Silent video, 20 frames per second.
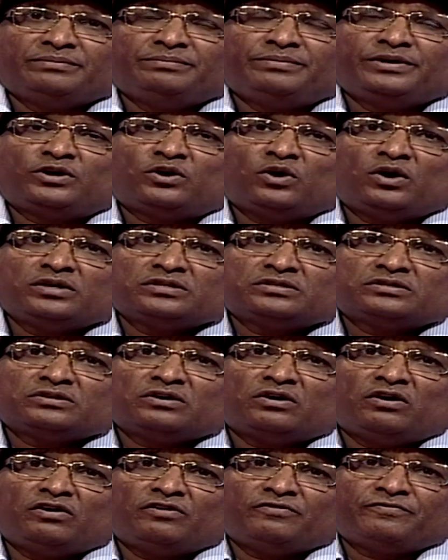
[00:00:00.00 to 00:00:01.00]
because
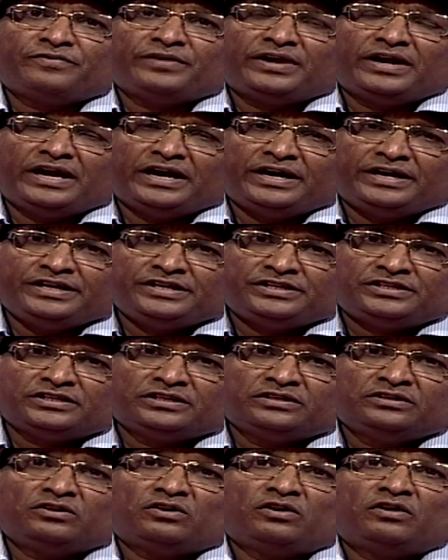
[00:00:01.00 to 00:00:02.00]
of
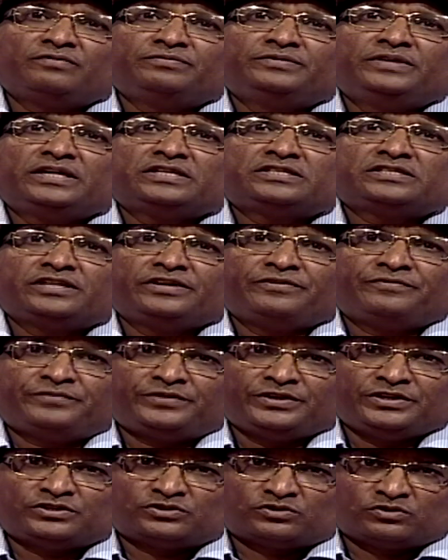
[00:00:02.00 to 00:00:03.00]
addition of the
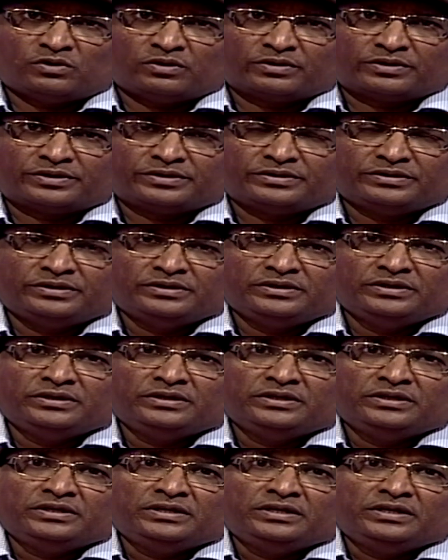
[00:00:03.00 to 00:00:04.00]
safety stock.
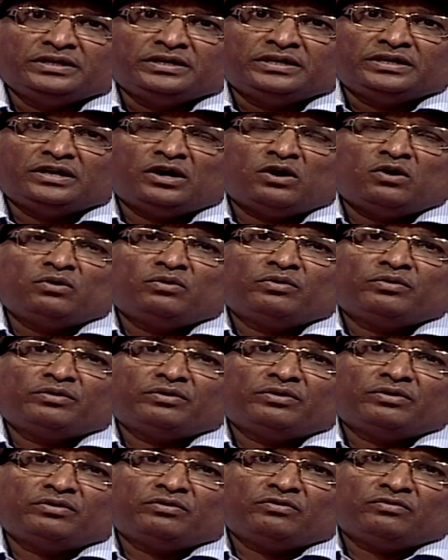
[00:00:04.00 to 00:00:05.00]
Now,
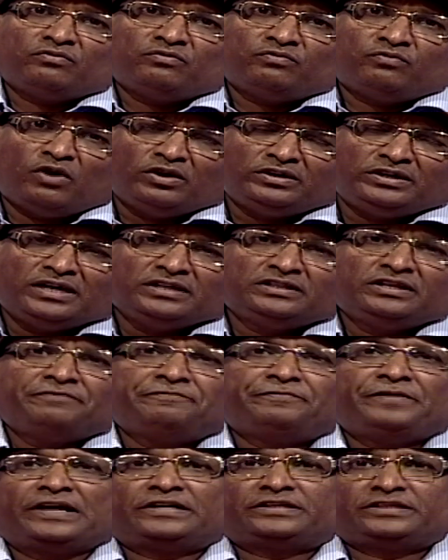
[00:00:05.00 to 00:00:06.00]
what are the
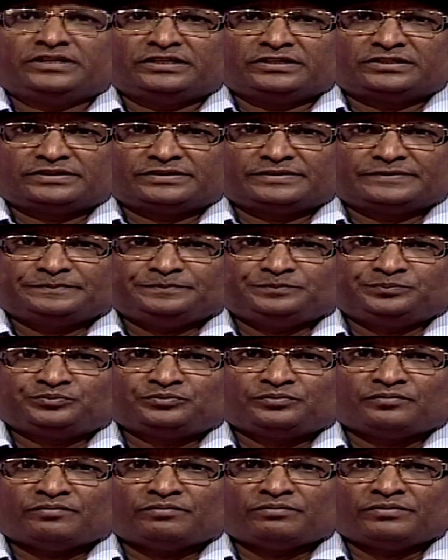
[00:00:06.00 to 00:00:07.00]
factors
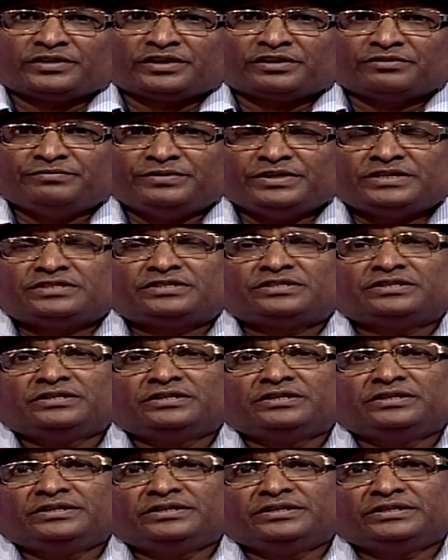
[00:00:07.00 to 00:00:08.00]
which
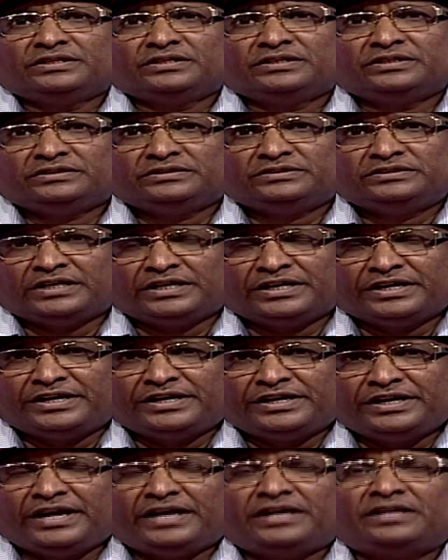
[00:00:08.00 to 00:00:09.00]

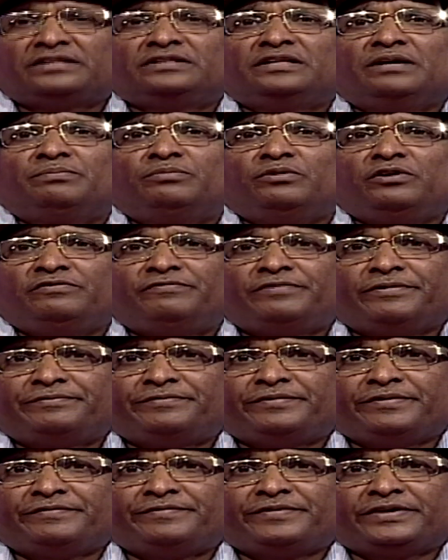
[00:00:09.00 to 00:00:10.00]
generate the
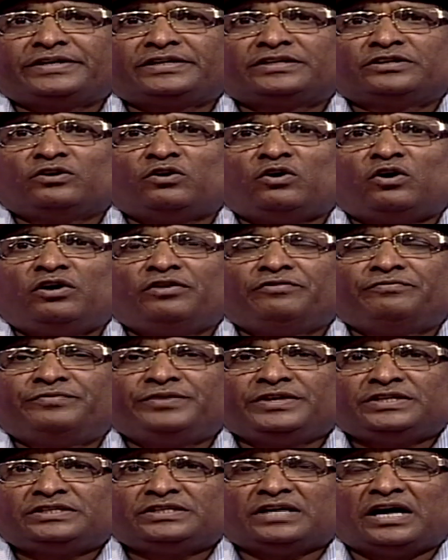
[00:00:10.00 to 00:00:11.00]
bullwhip effect or
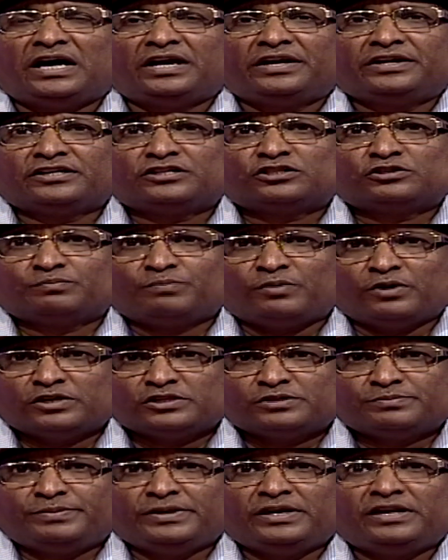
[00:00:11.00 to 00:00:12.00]
which are
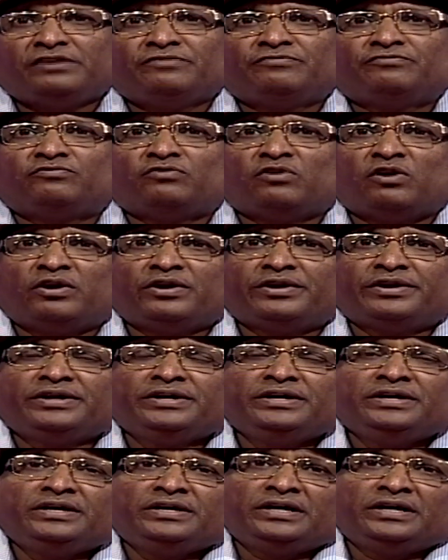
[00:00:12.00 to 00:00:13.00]
responsible for
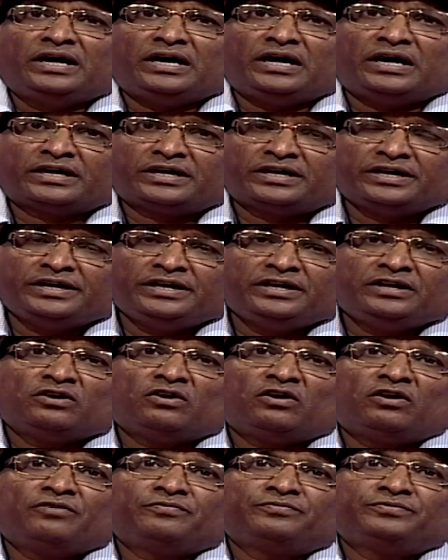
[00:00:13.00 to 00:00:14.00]
occurring
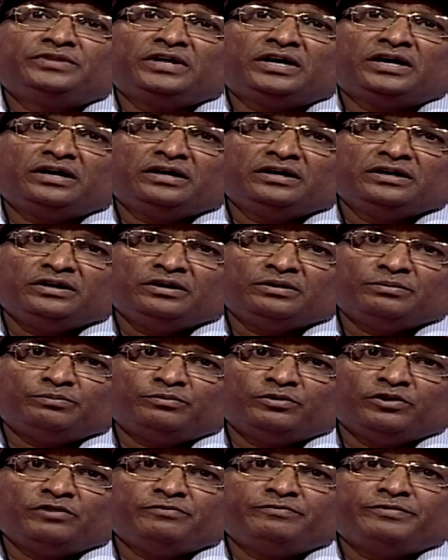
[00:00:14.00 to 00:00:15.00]
of the
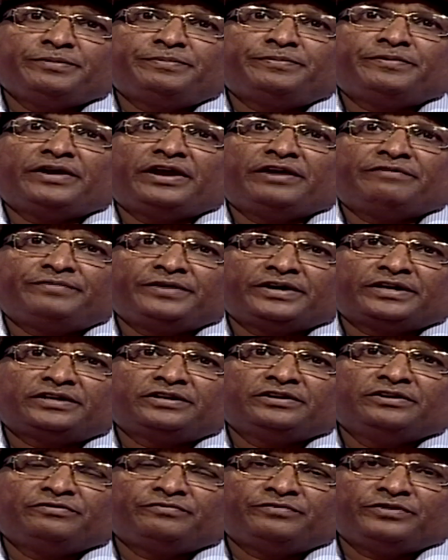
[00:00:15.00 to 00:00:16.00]
bullwhip
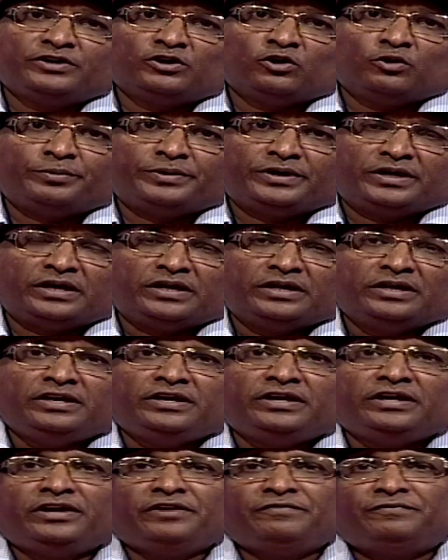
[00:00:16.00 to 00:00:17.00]
effect phenomena?
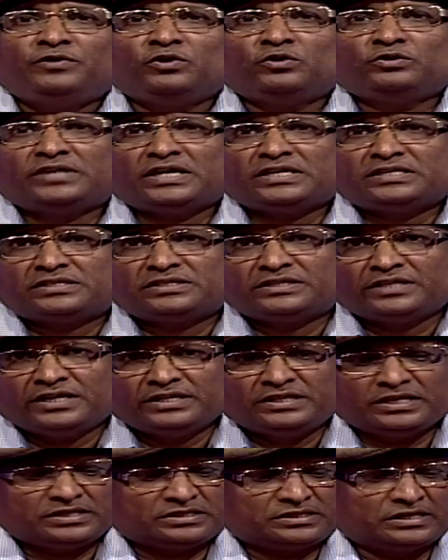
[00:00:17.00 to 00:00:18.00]
If you just see
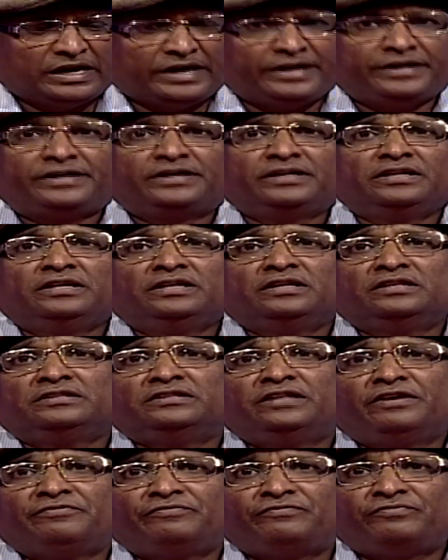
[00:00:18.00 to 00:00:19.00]
the slide,
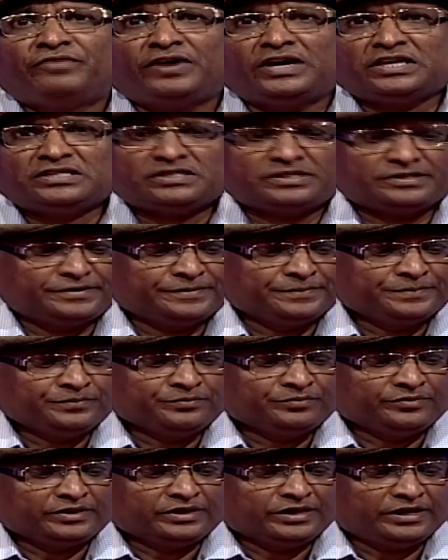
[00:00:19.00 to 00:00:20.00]
the first
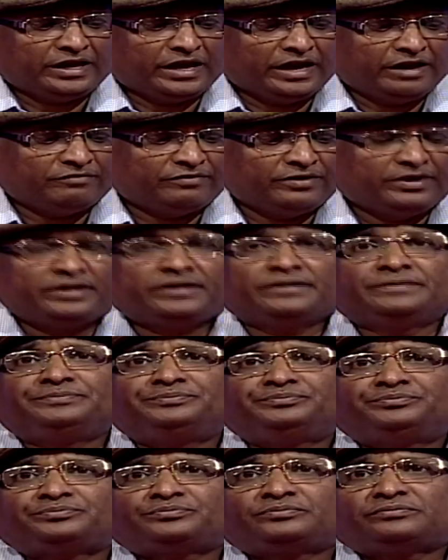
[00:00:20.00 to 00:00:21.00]
ever
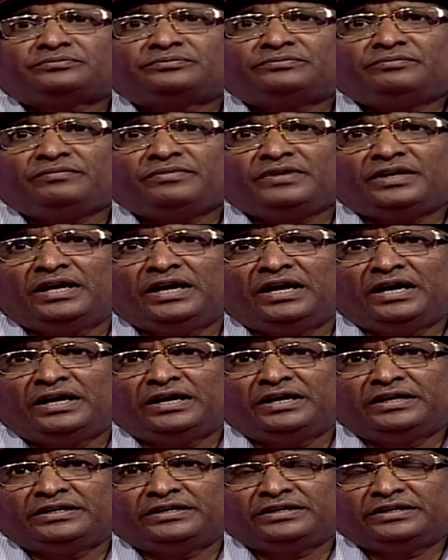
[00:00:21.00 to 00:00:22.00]

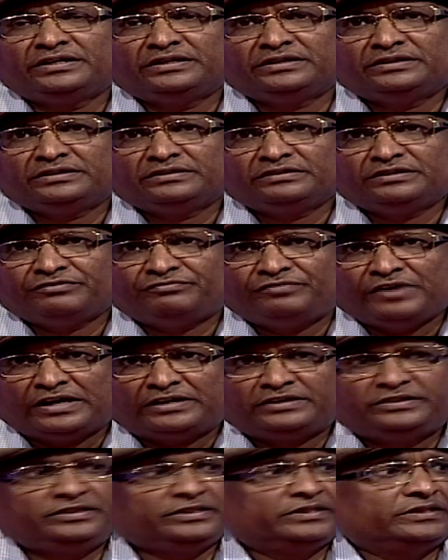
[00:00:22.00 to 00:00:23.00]
uh,
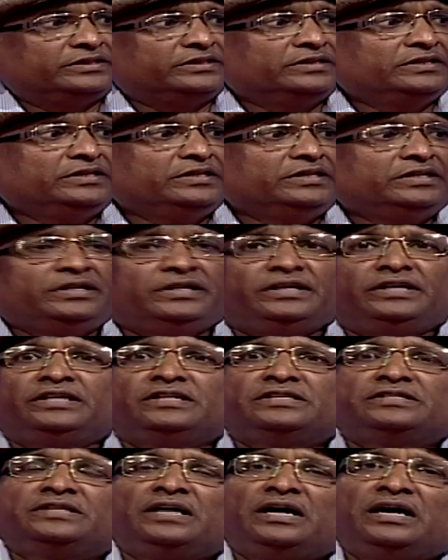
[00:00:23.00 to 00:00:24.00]
factor
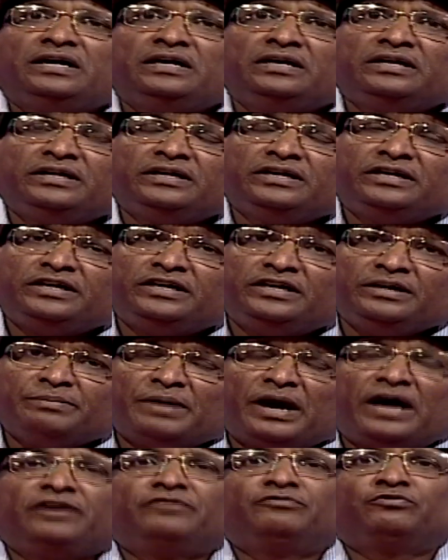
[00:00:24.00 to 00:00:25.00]
is the
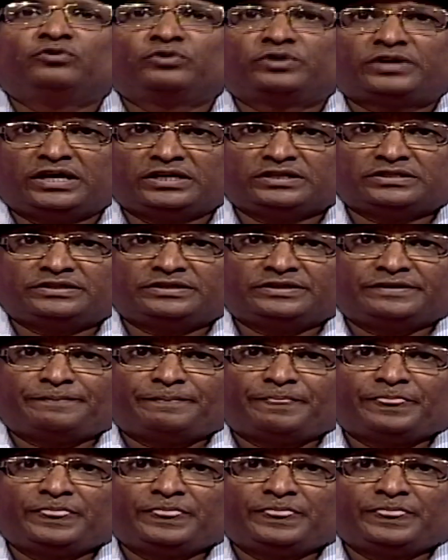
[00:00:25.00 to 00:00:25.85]
demand forecasting.